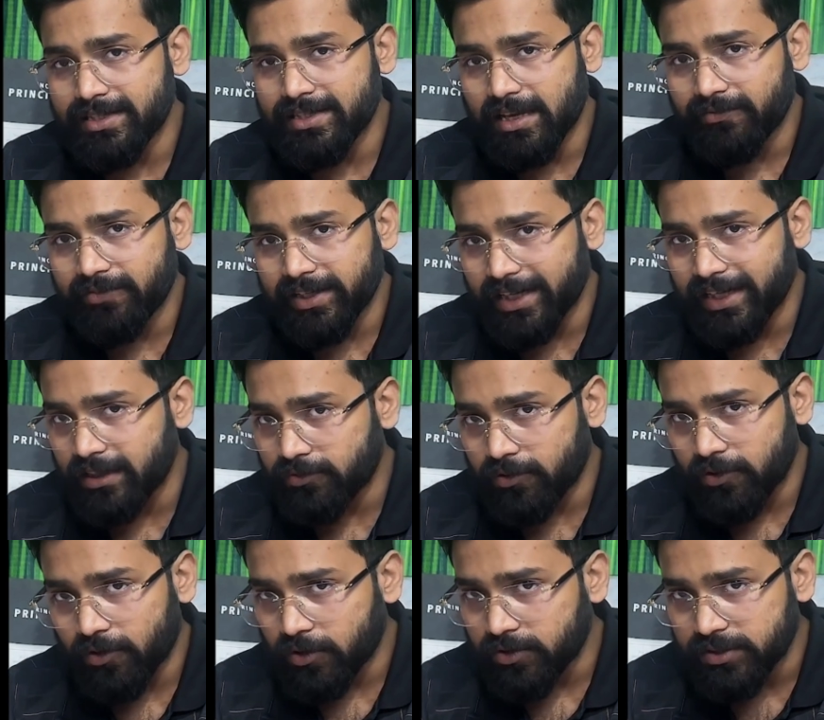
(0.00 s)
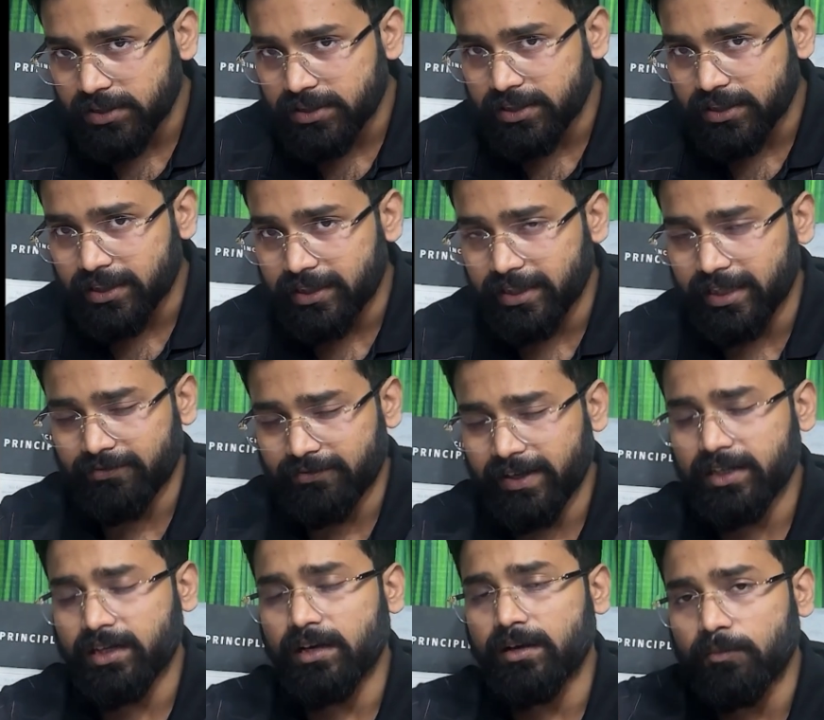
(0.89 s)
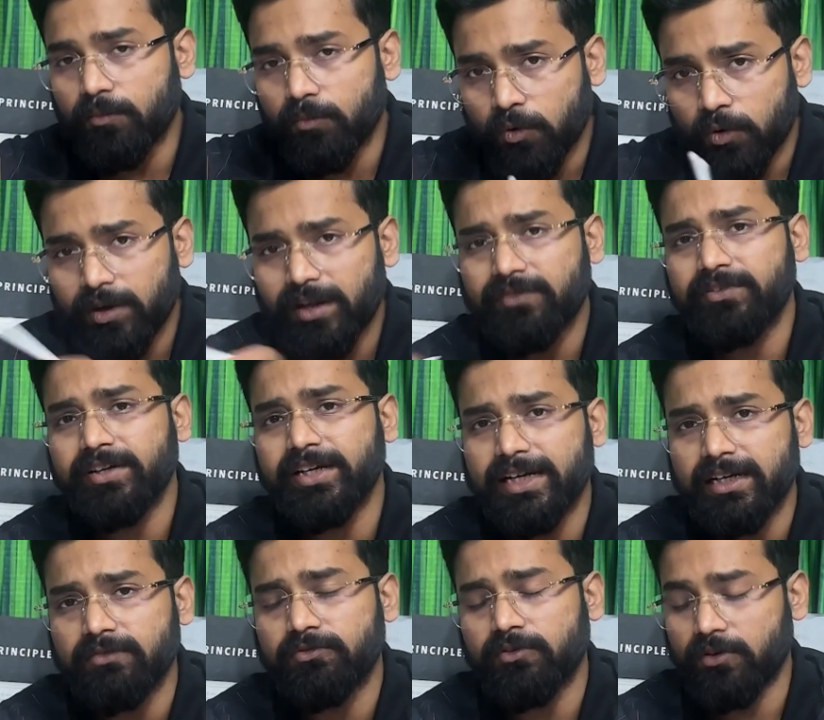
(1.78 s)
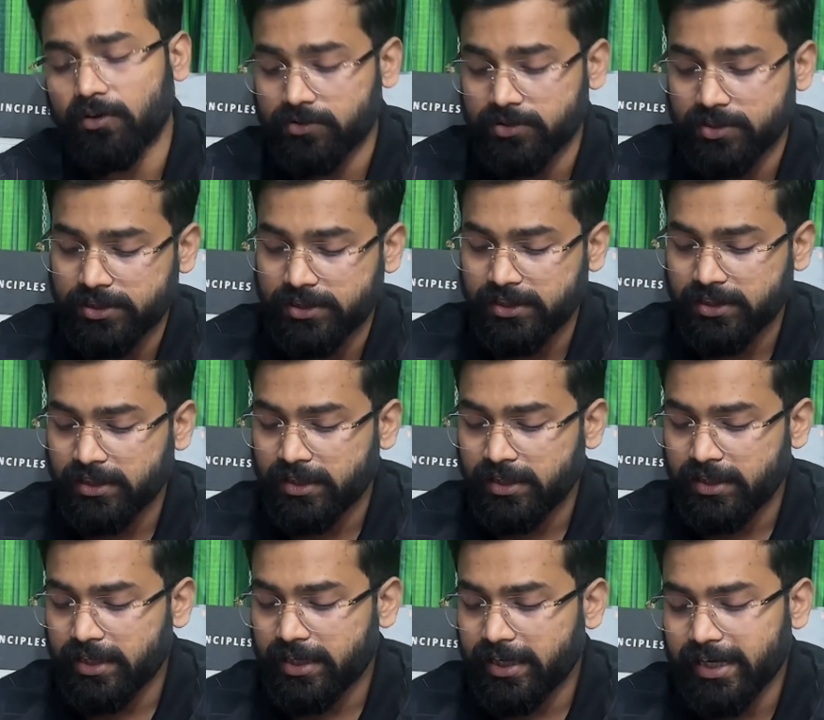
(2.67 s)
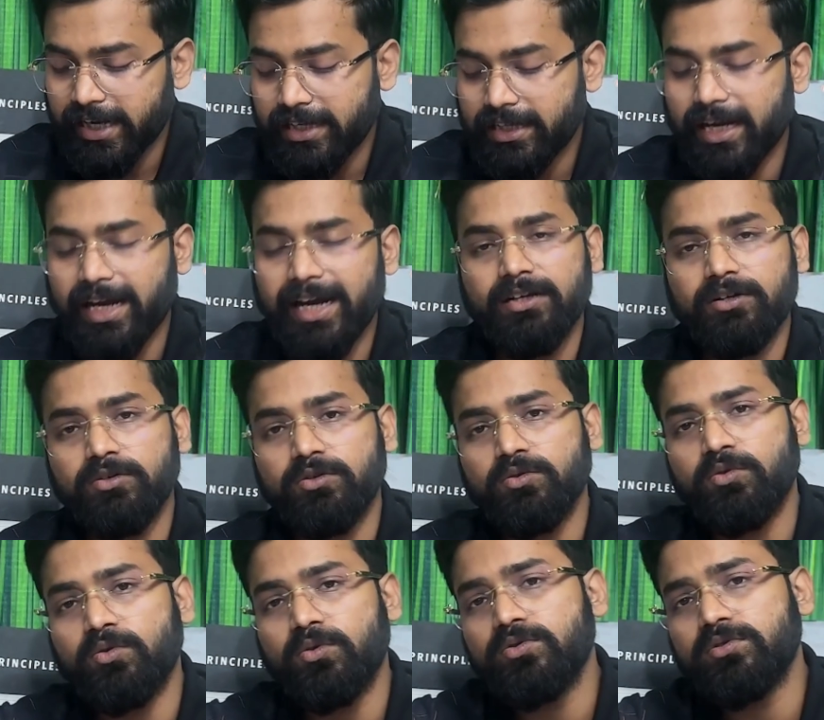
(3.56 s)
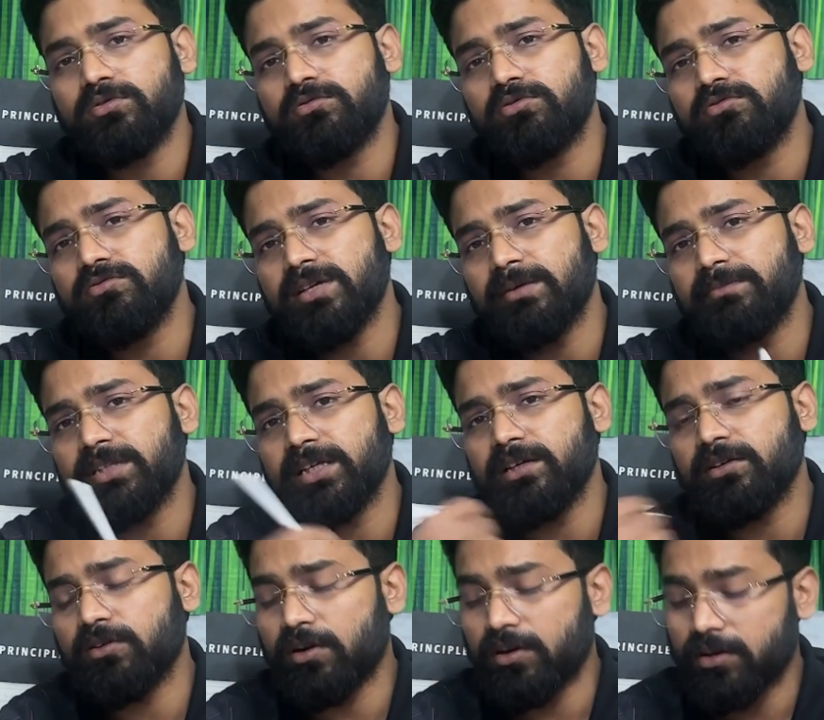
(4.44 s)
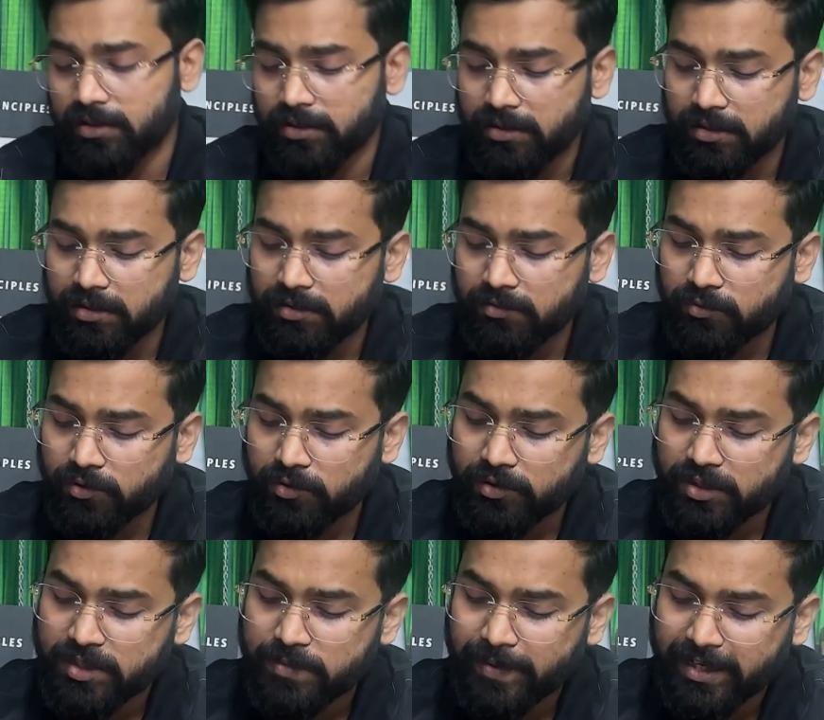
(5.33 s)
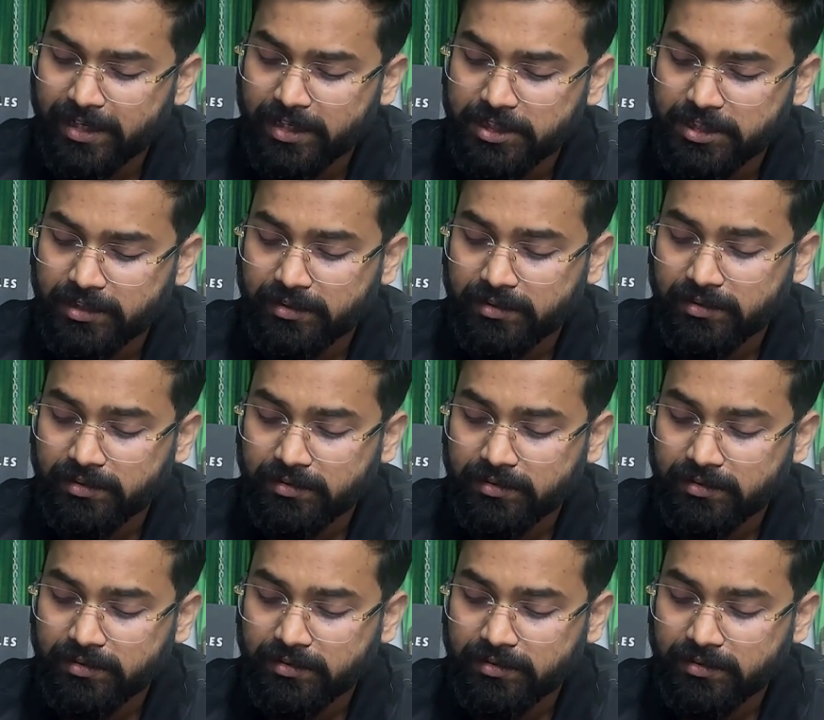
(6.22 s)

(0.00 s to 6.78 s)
affinity for oxygen, in fact more affinity for oxygen, it had to go through something called photorespiration.